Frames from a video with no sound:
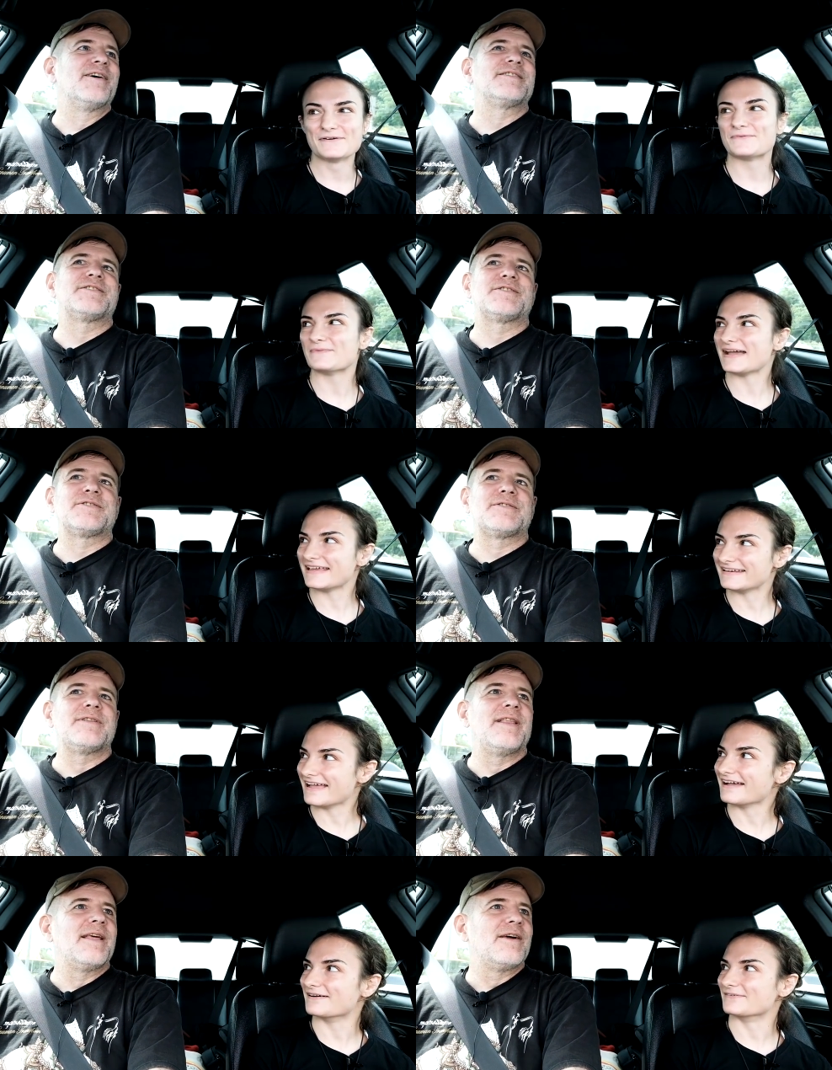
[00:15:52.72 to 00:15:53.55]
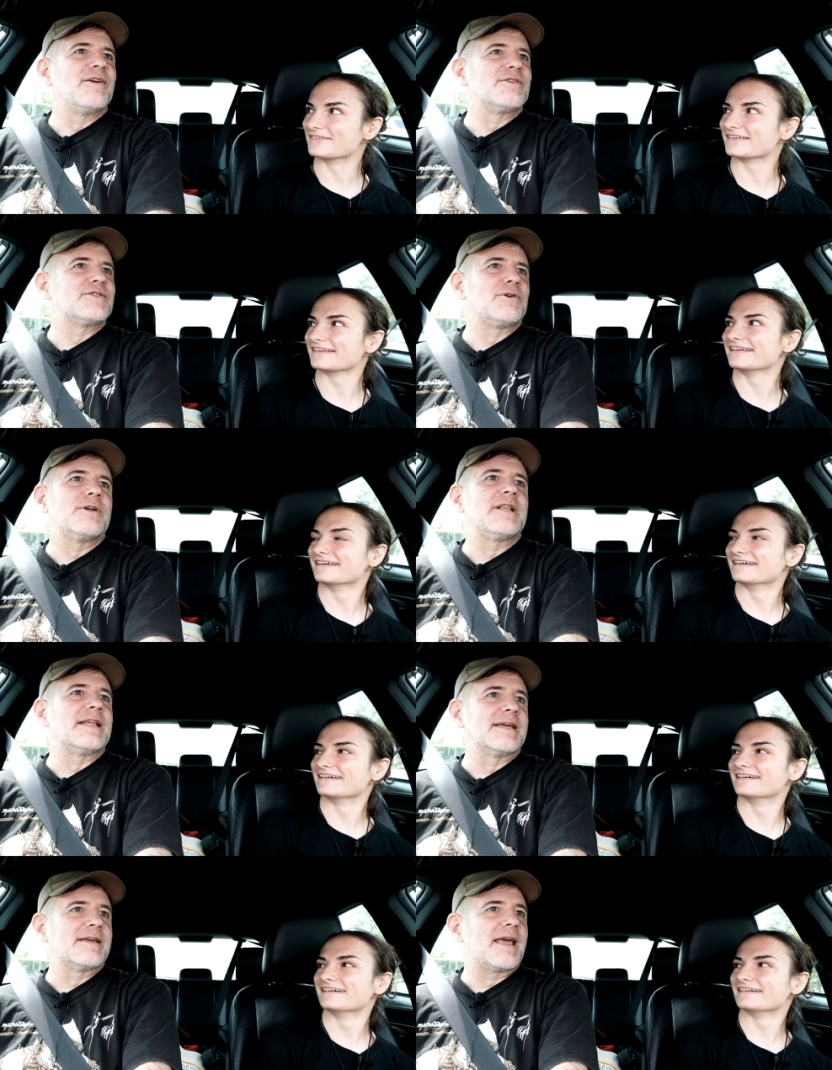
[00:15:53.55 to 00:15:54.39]
Speaker 1: way down.
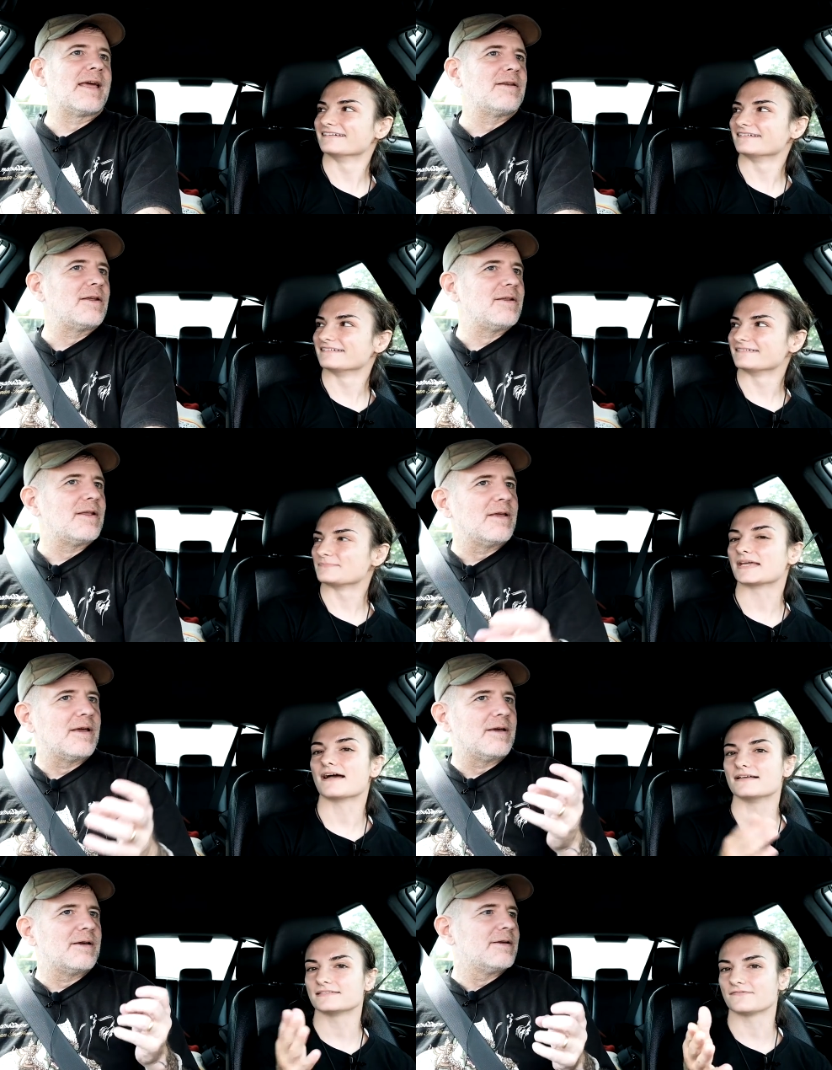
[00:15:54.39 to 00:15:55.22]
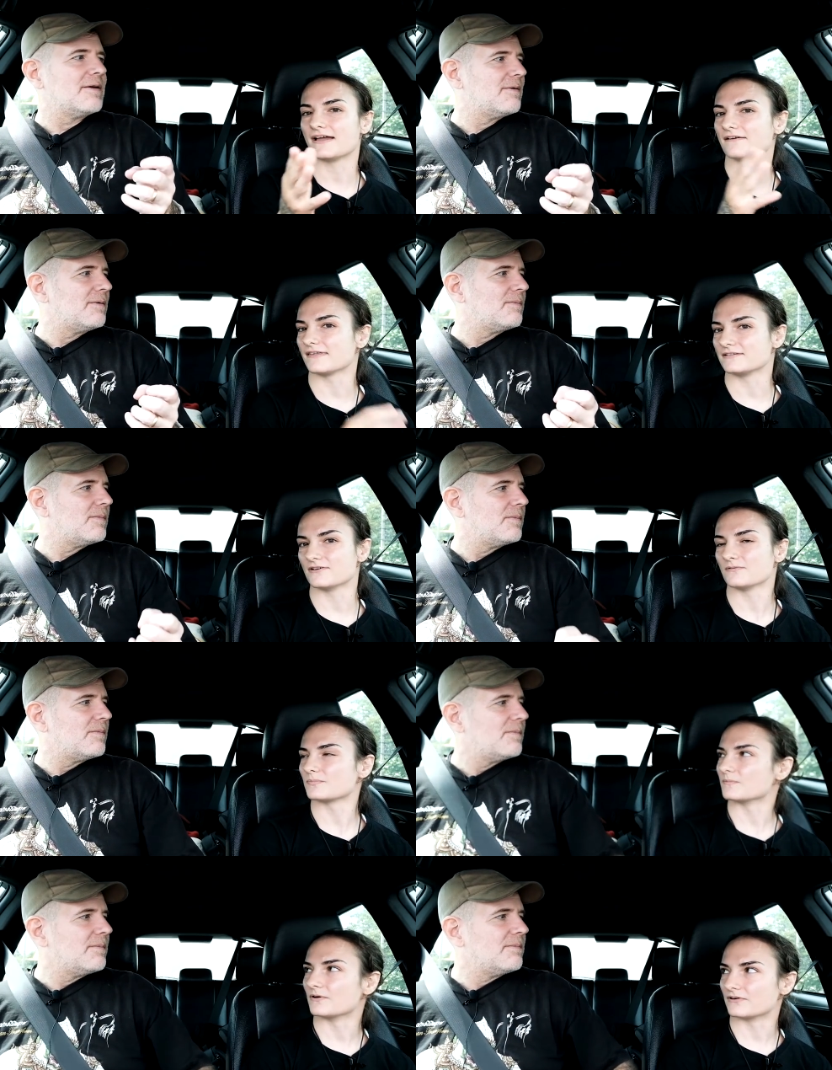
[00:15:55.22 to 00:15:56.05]
Speaker 2: Totally. And
Speaker 1: because of how they don't
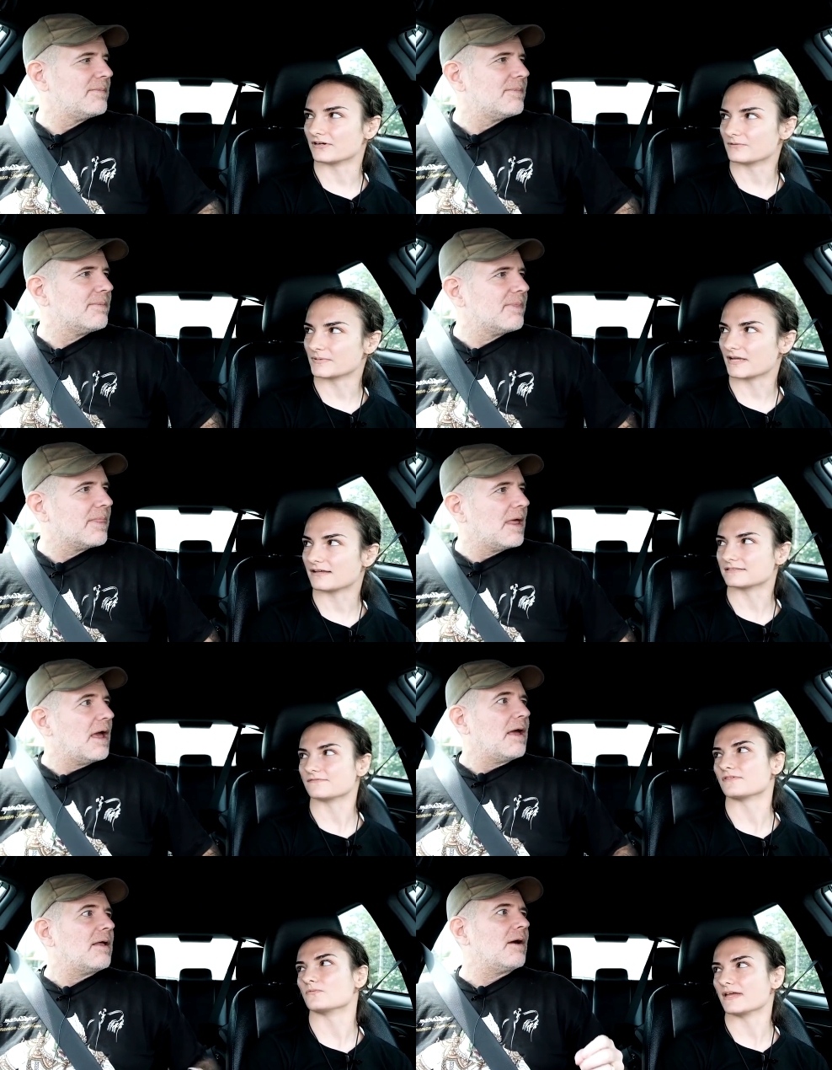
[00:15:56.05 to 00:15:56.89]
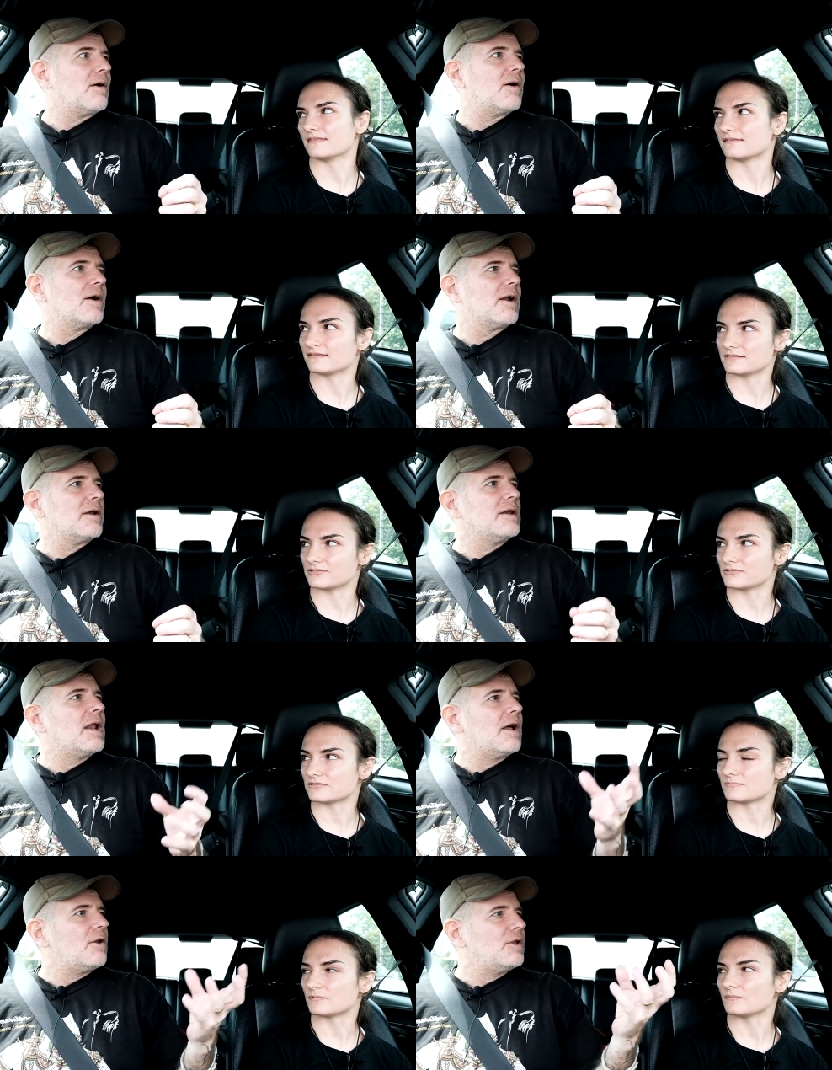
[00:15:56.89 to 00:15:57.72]
promote her, because of the way that they just
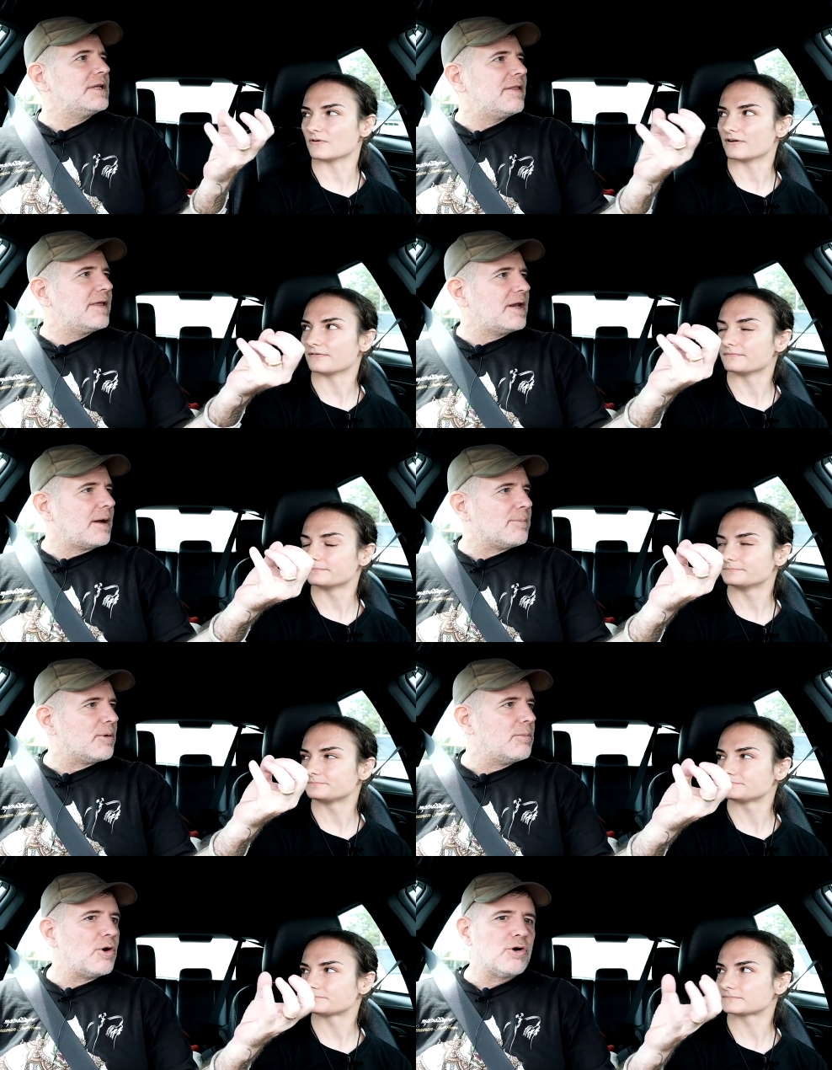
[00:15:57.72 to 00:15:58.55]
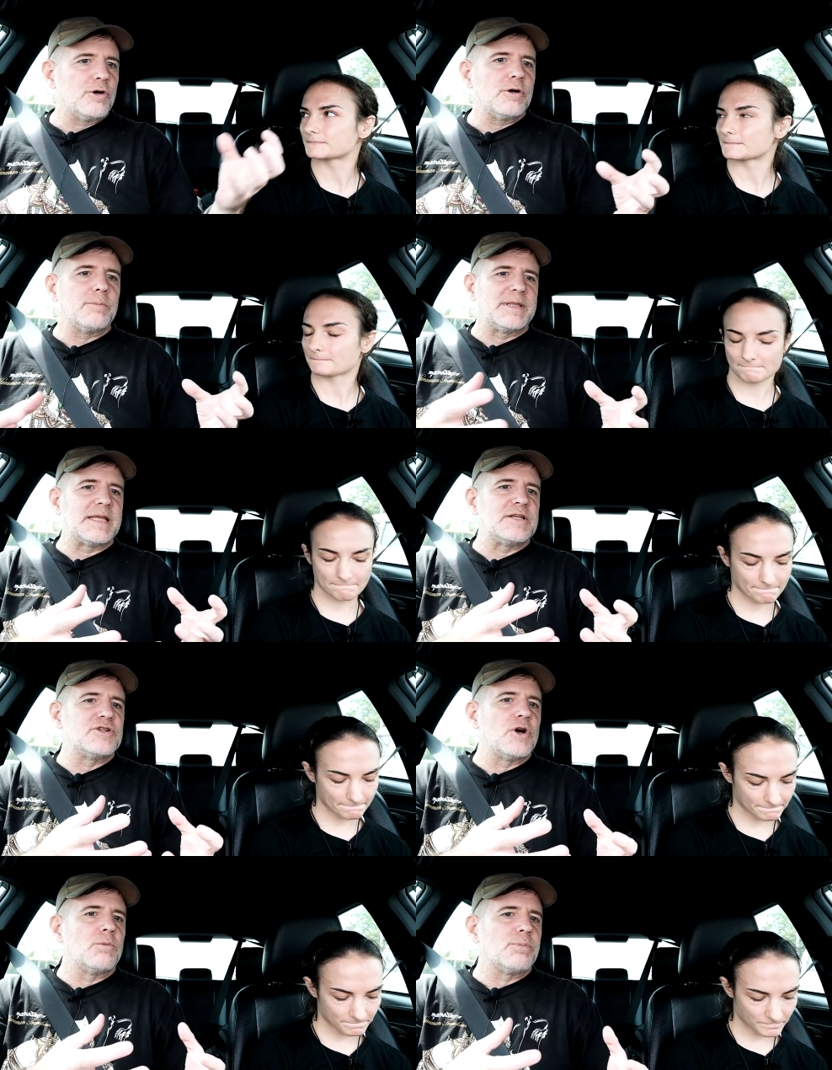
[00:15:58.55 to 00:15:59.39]
Not only
Speaker 2: do they not promote her, but they
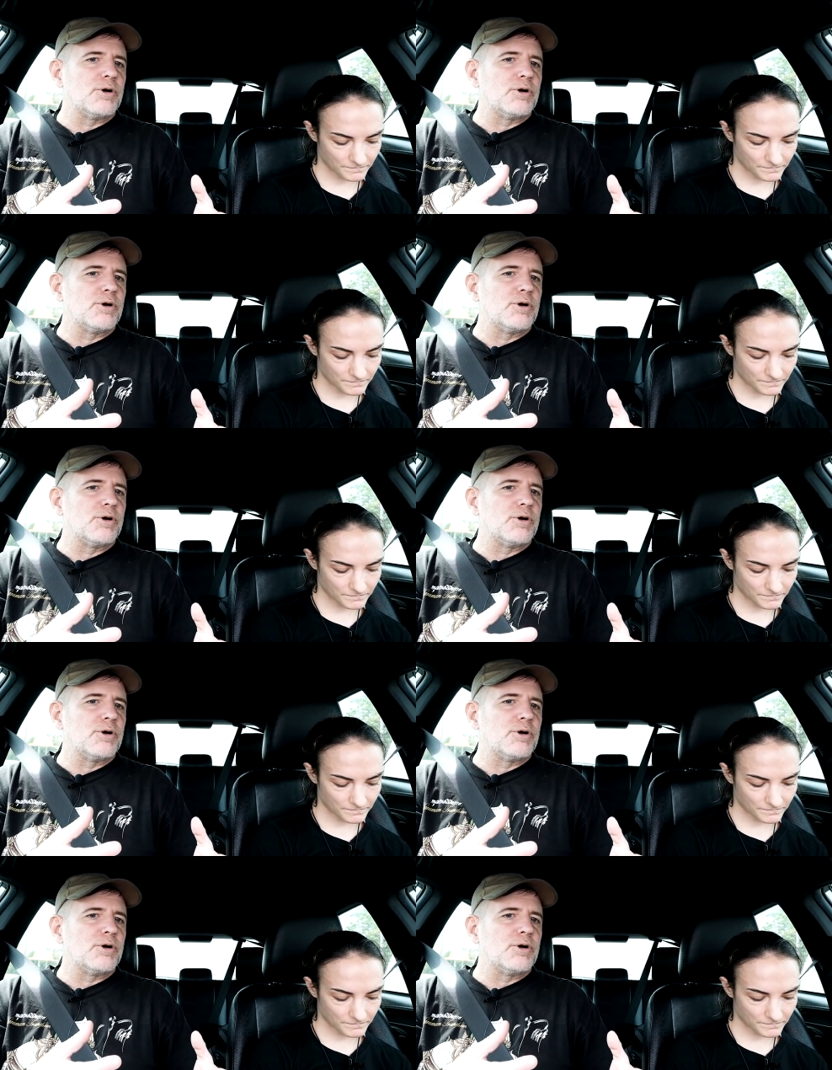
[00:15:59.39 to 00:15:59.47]
don't